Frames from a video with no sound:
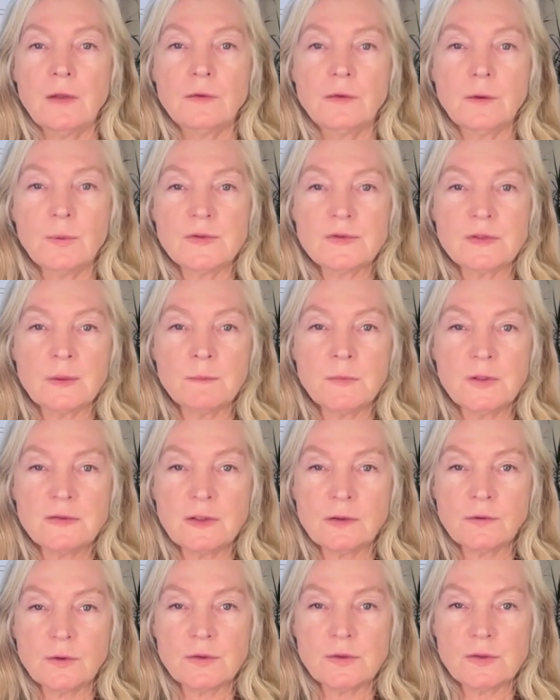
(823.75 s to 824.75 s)
There was some
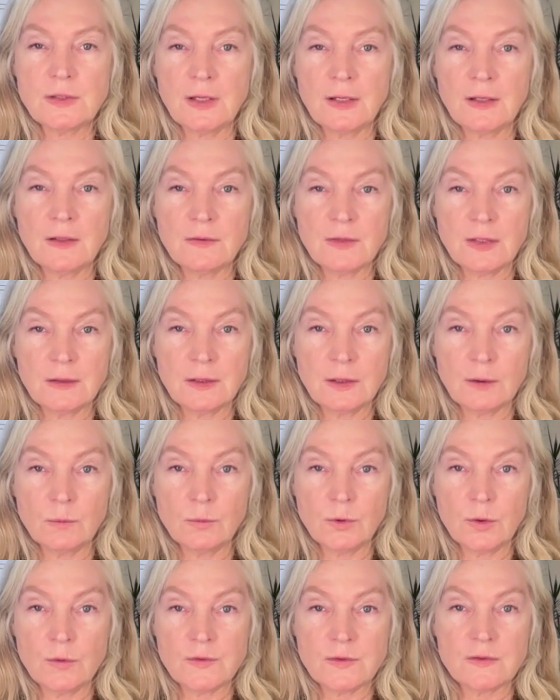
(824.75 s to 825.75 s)
misunderstanding that
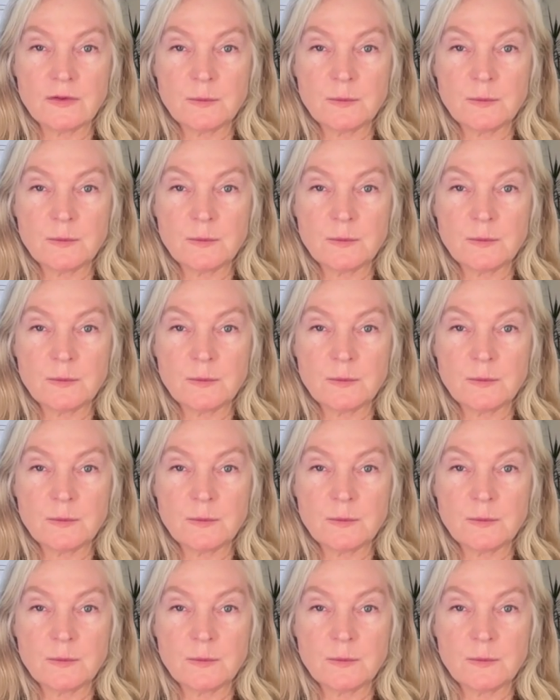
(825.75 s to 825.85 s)
arose,